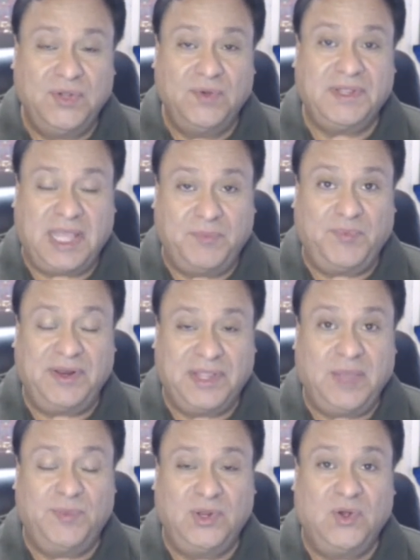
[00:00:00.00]
Do it. Keep
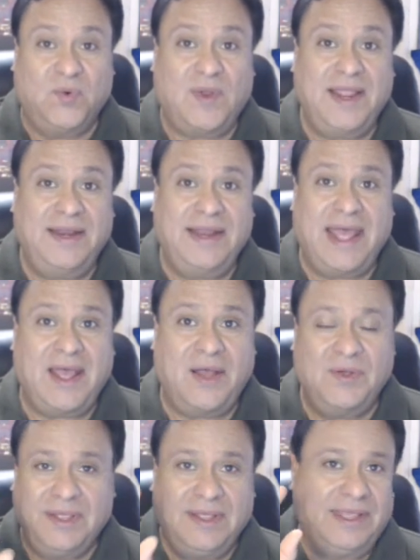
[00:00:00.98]
it going right
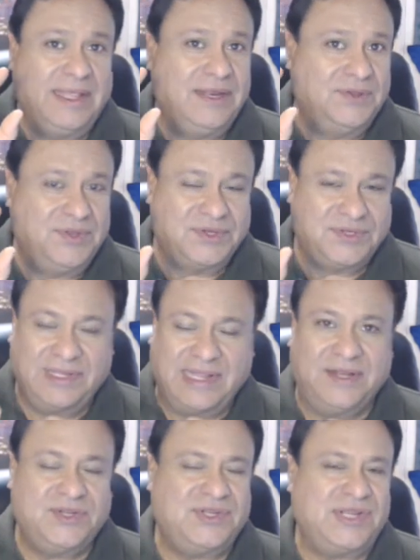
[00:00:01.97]
now. There's a
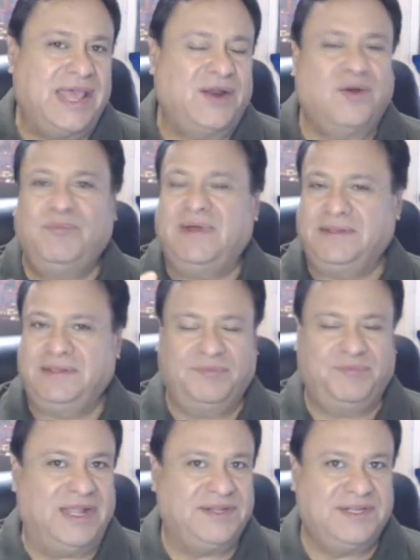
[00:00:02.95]
lot of chatter about the
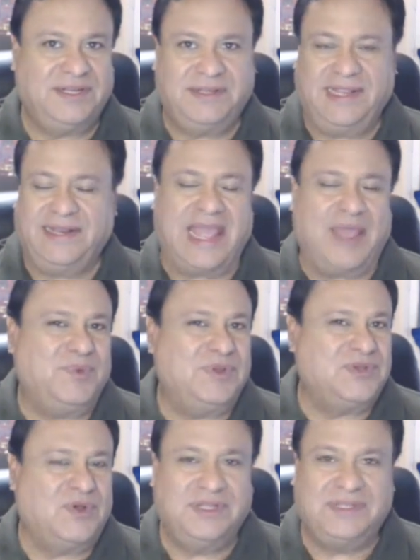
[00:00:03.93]
budget. It
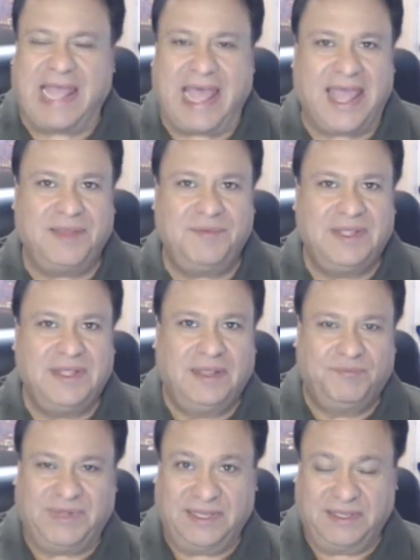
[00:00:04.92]
happens all the time.
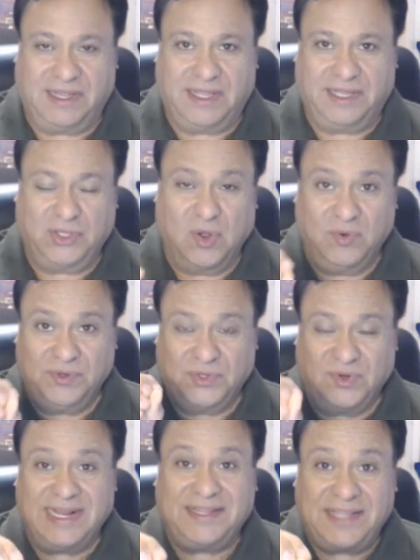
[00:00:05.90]
But don't
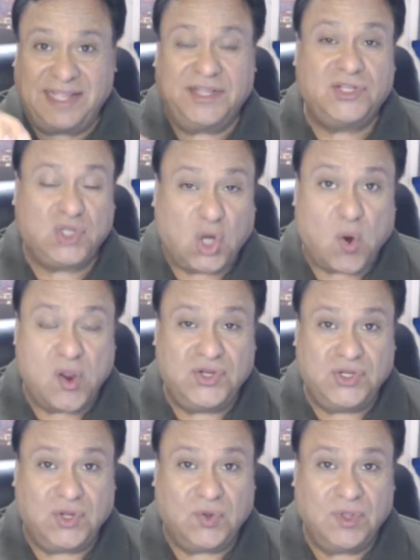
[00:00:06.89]
let that
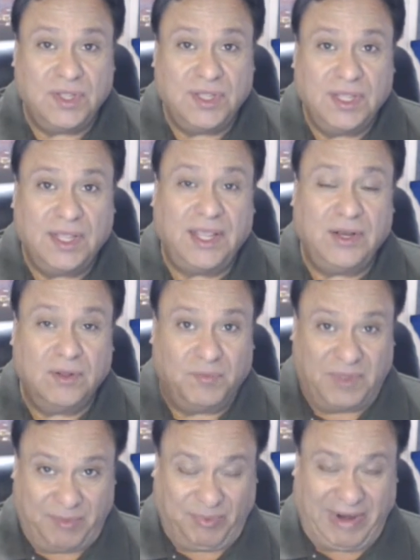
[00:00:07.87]
discourage you.
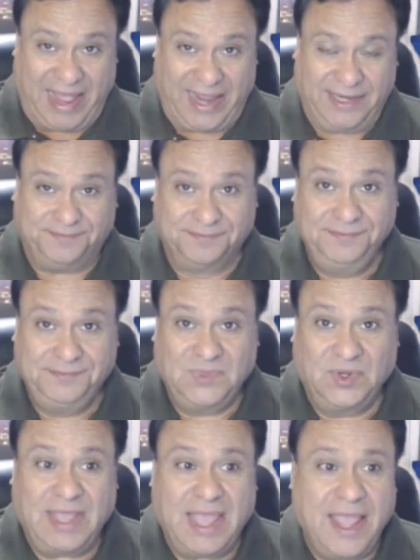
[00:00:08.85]
Apply.
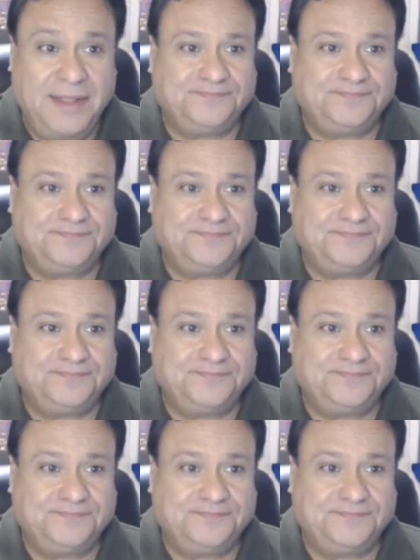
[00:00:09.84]
Okay.